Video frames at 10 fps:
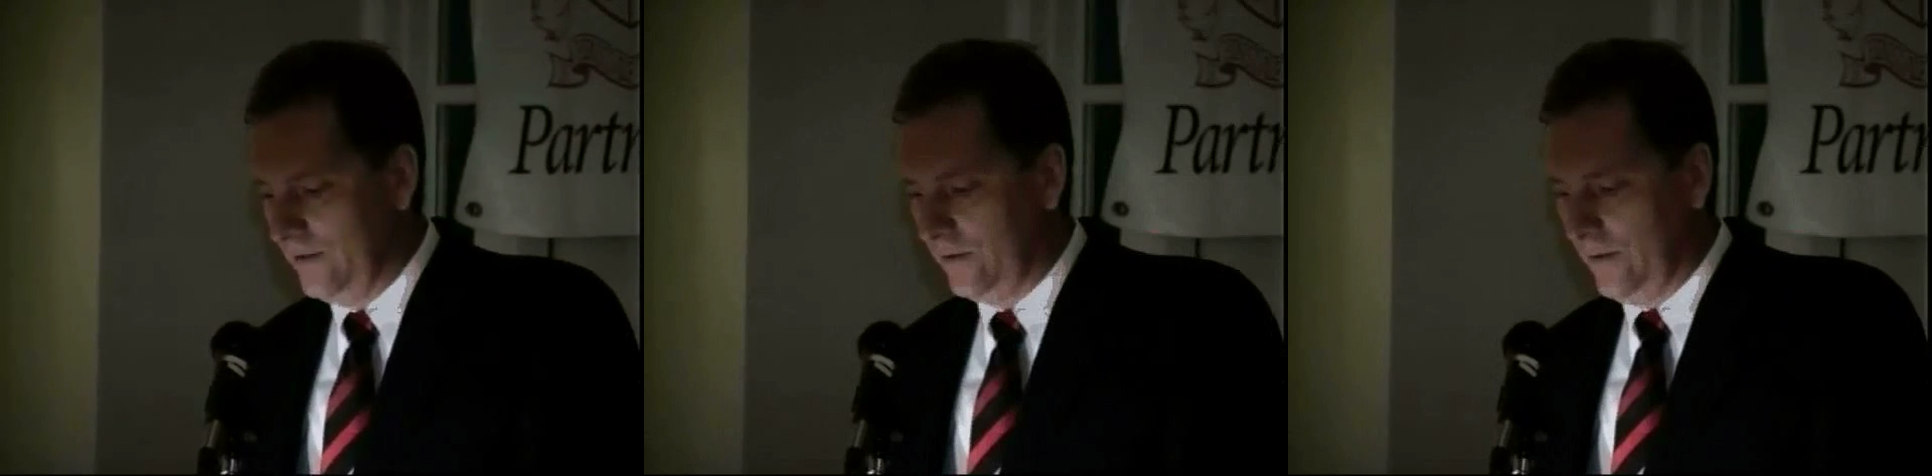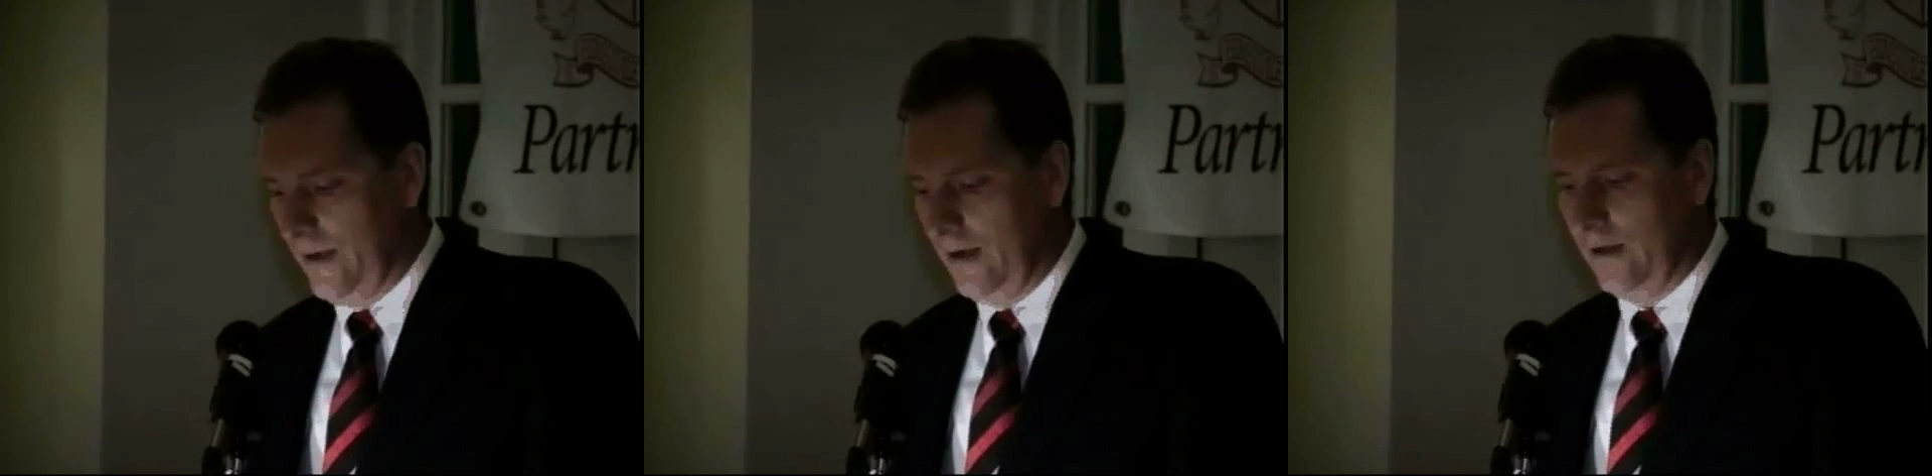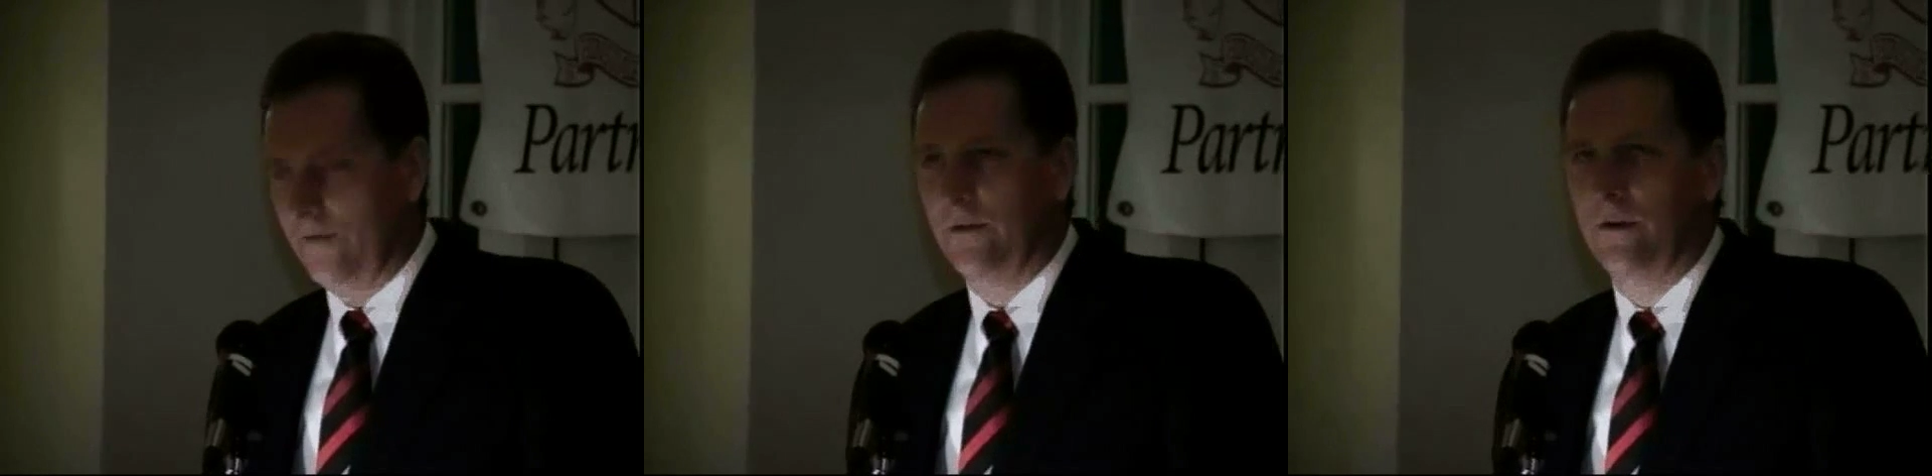It's a great
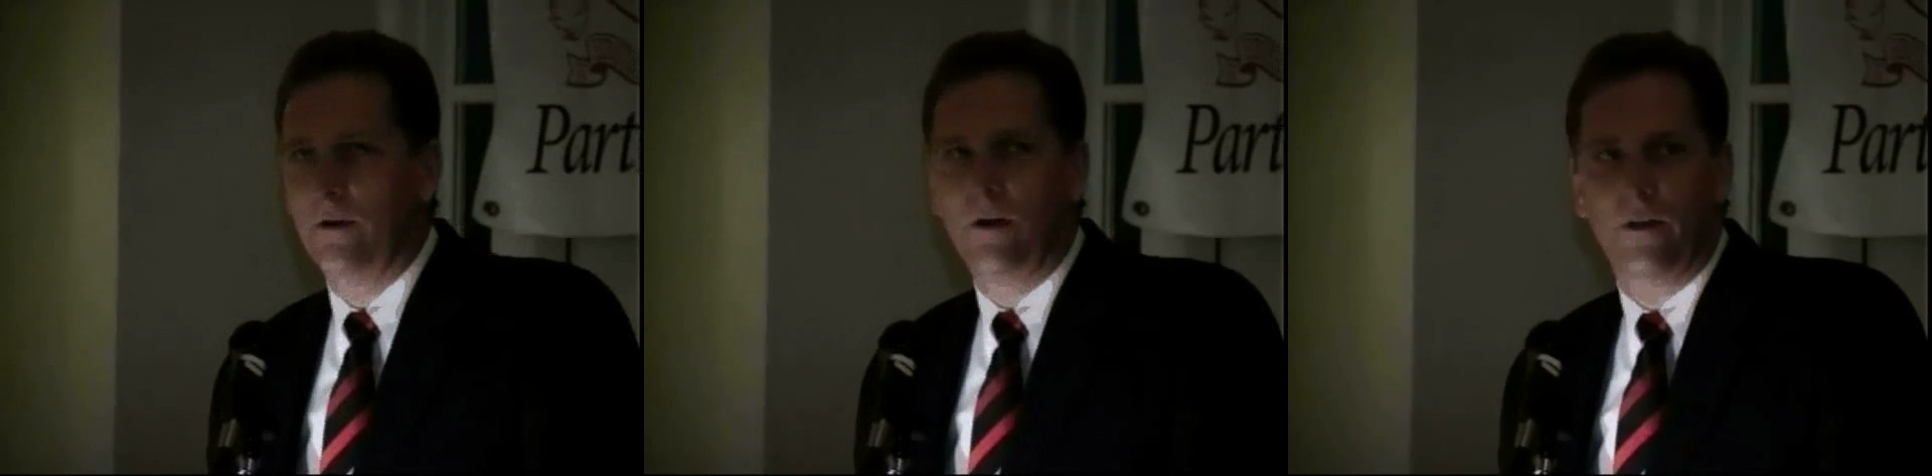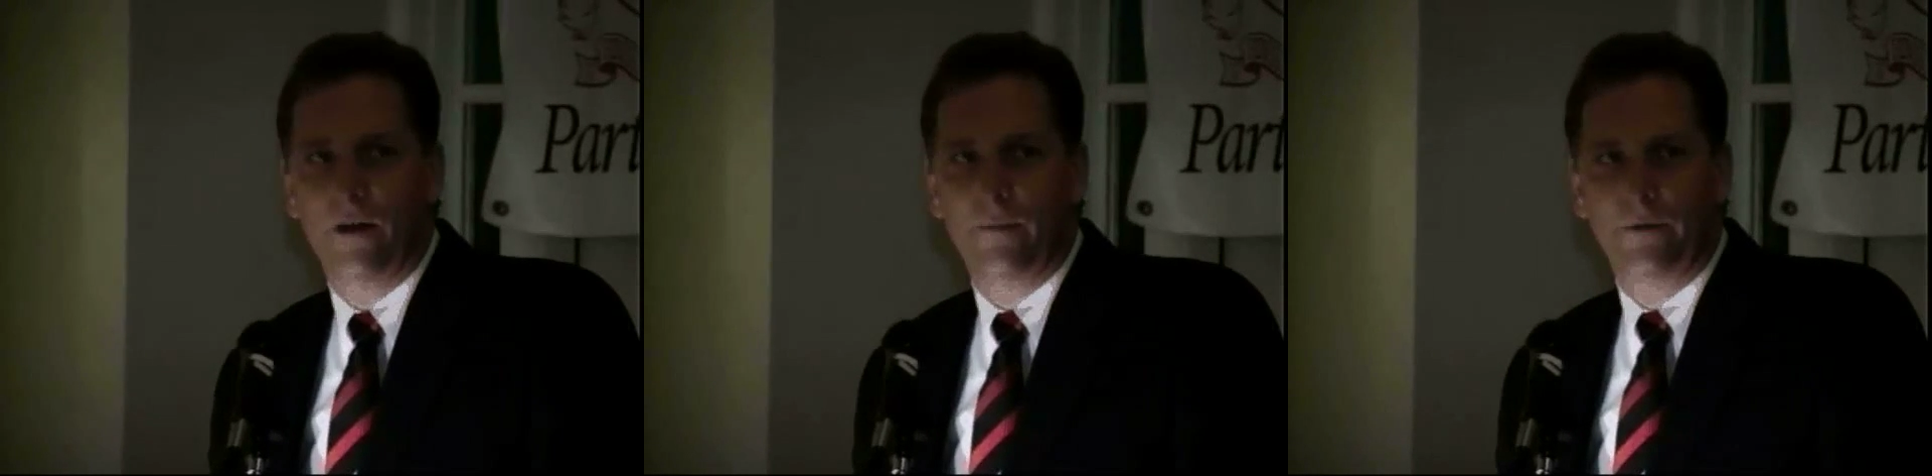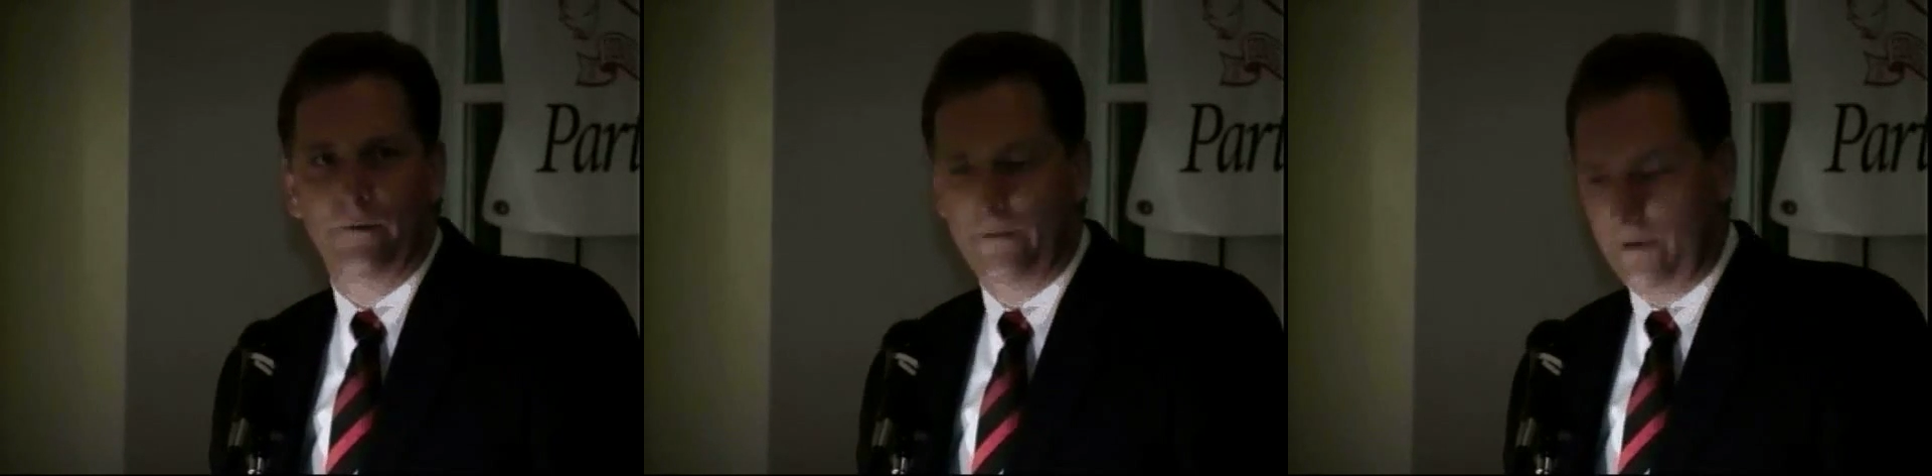honor for all of them and
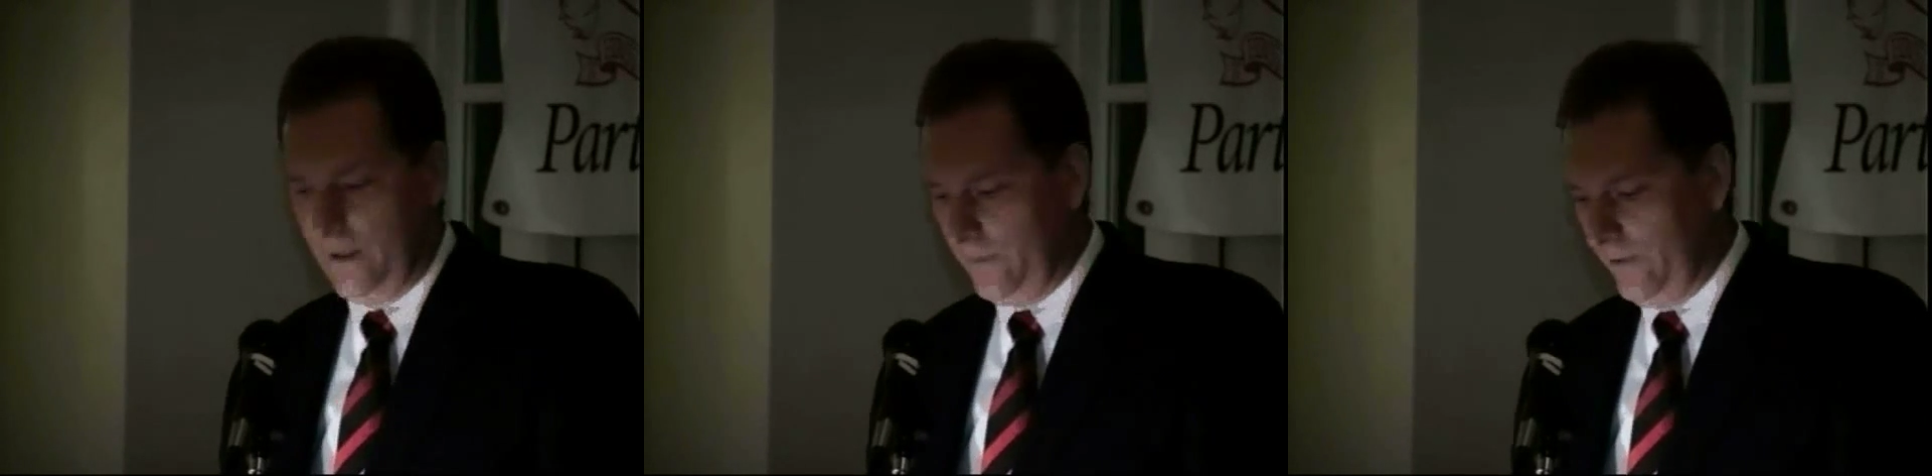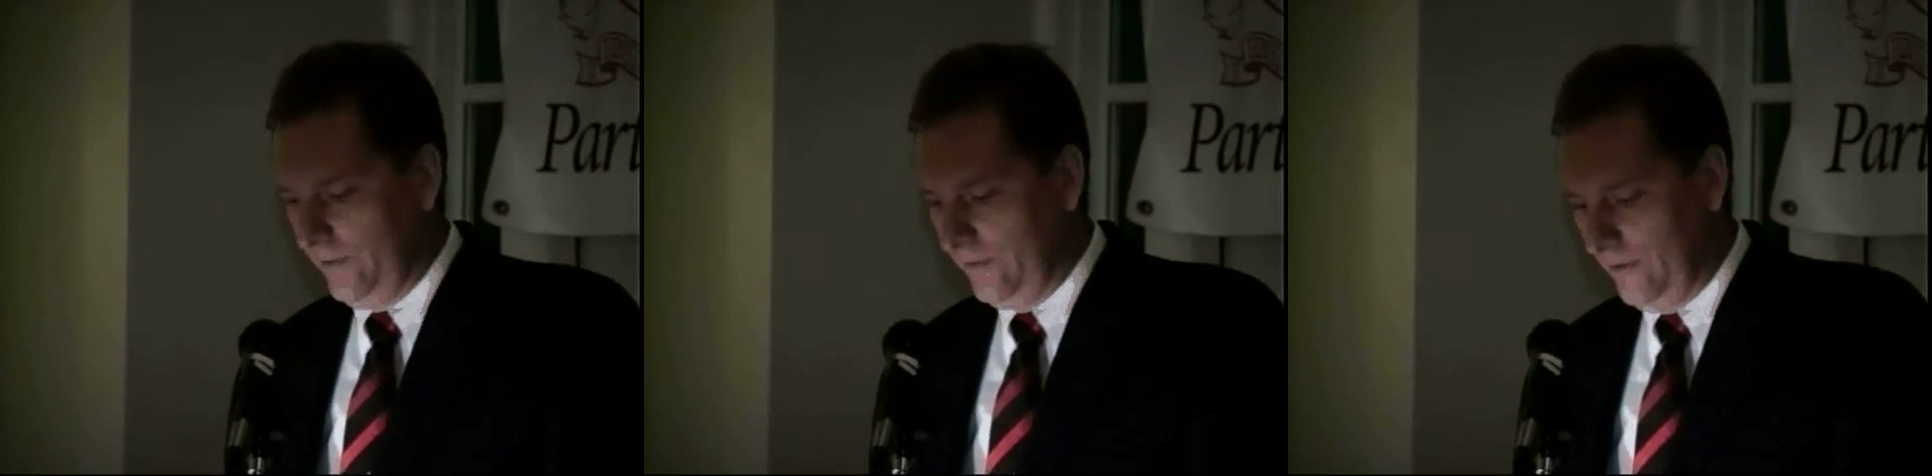their families,